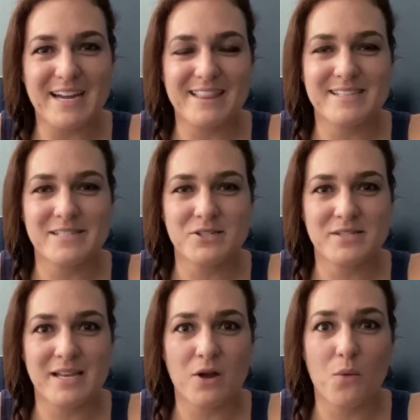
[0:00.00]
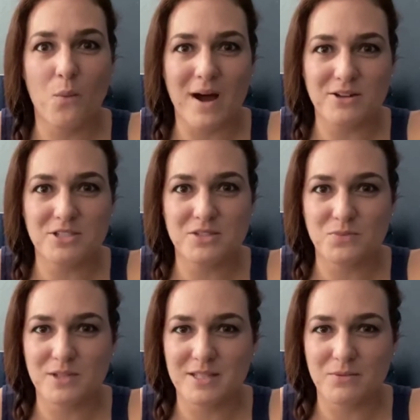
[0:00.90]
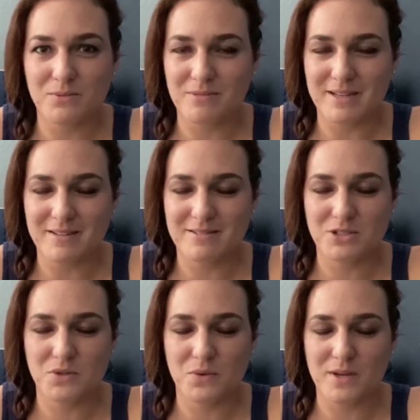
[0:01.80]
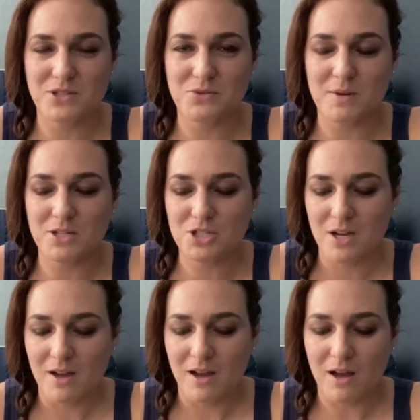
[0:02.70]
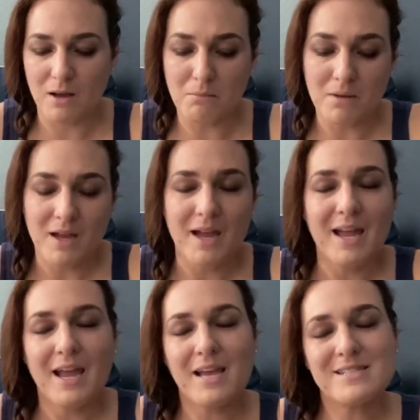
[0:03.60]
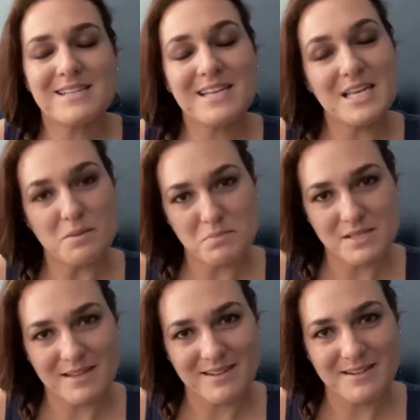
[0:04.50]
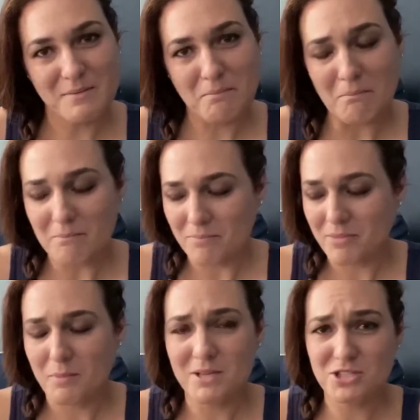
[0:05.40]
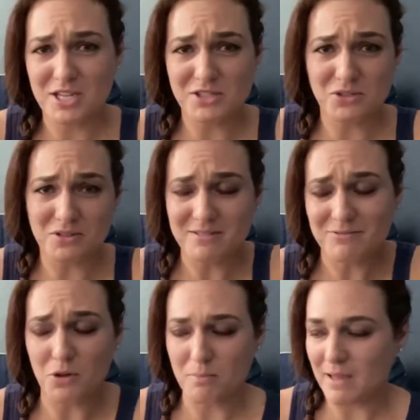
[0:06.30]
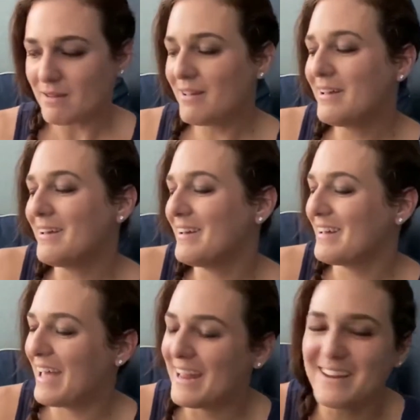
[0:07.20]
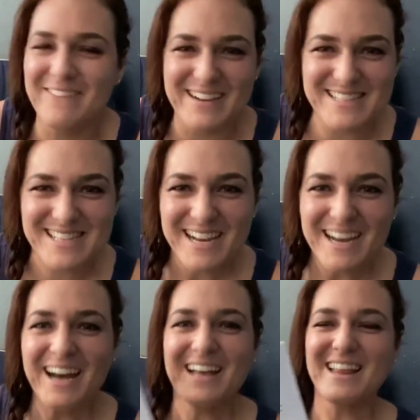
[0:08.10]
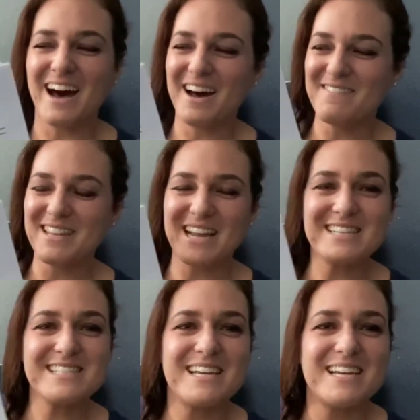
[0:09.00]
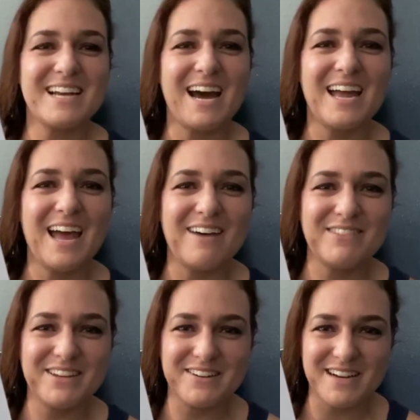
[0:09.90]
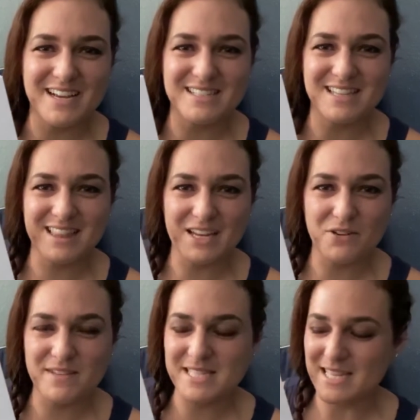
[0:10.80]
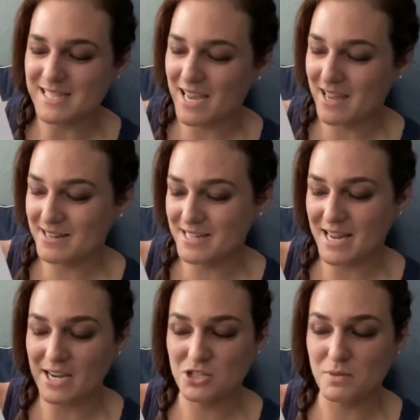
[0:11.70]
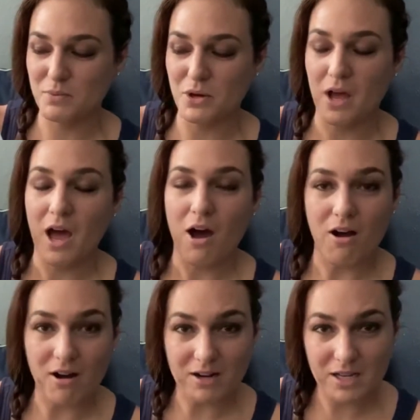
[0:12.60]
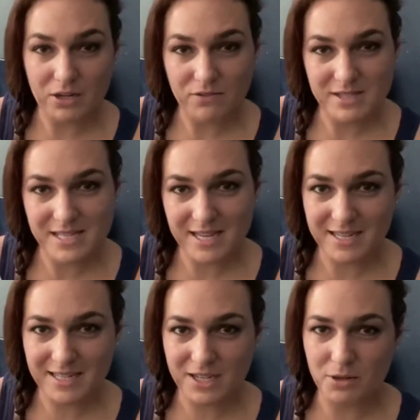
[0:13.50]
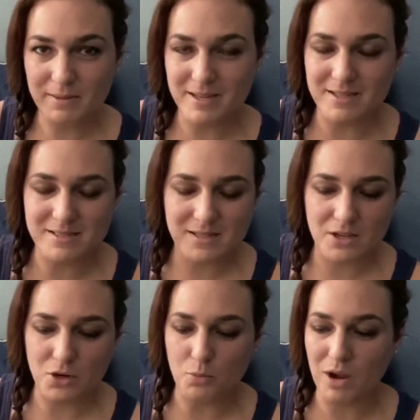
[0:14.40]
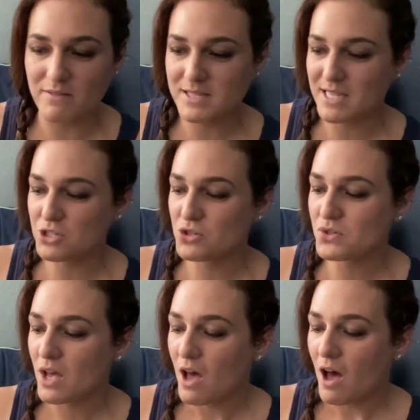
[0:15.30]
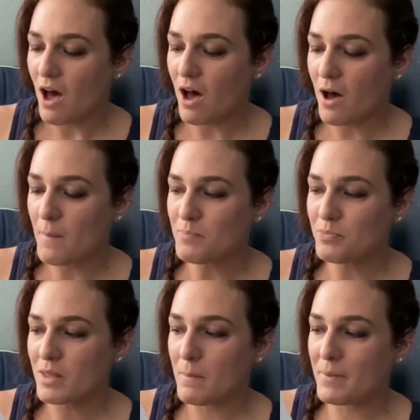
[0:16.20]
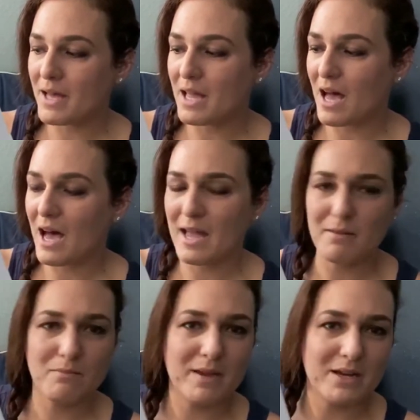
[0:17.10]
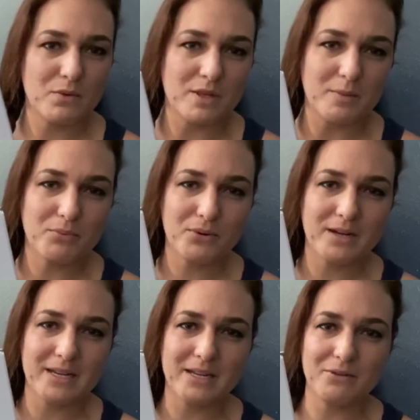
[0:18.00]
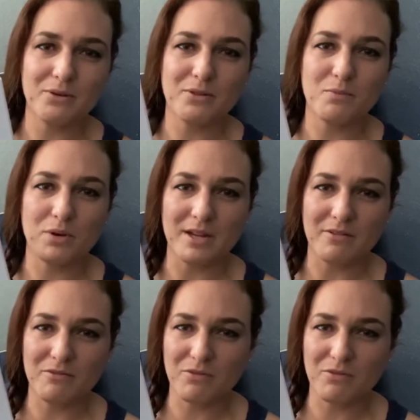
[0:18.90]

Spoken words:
at this and you're saying, wow, she's really like doing way too much, it's a keepsake. Be gentle with me. Anyways, the next thing I have here is a letter of intent. I didn't actually put our letter of intent in here because, you know, privacy issues, but I made it really pretty with pretty